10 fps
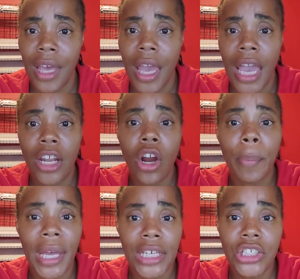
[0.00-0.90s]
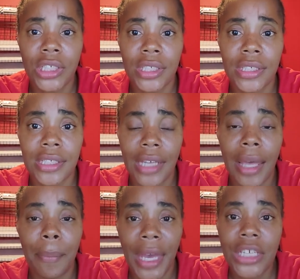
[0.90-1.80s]
And our patients
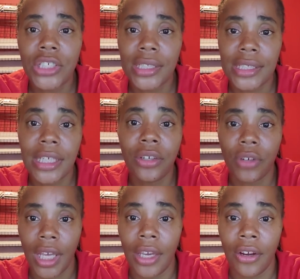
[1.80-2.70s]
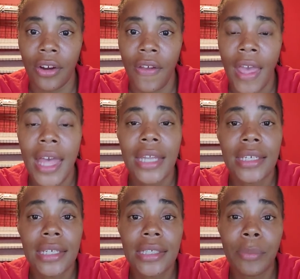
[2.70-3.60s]
and patient-centered care
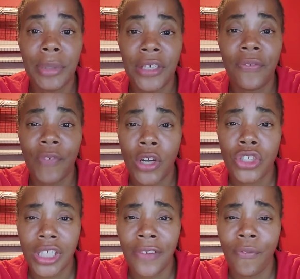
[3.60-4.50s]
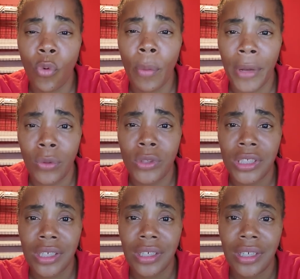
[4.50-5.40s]
needs to be first and
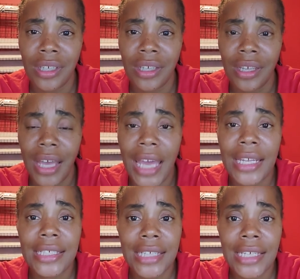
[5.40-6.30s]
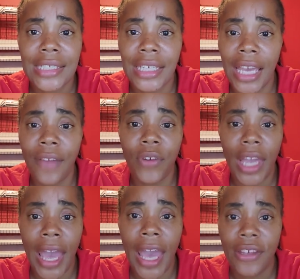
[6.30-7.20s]
foremost. And assessing
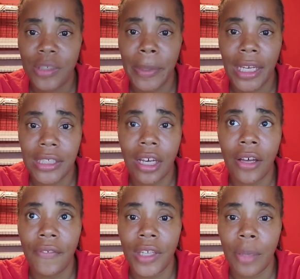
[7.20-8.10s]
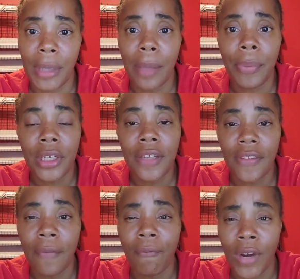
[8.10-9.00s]
every aspect of them and putting
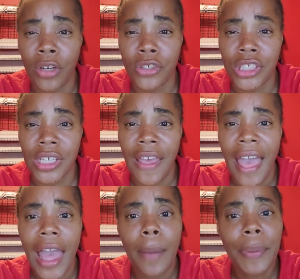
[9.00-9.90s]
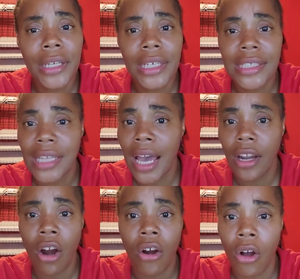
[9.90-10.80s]
them first and putting aside
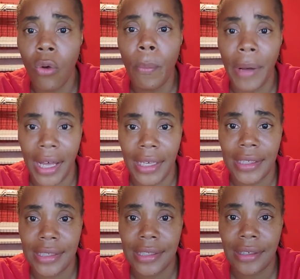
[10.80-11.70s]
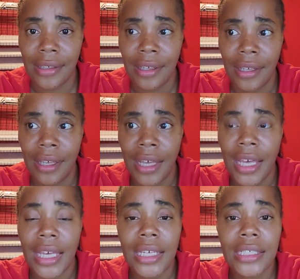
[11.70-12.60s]
our own bias
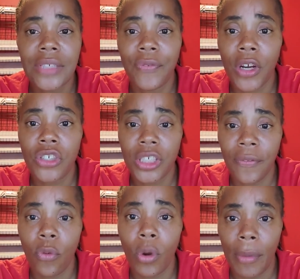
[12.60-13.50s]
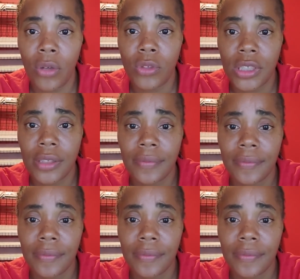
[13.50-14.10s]
is first and foremost.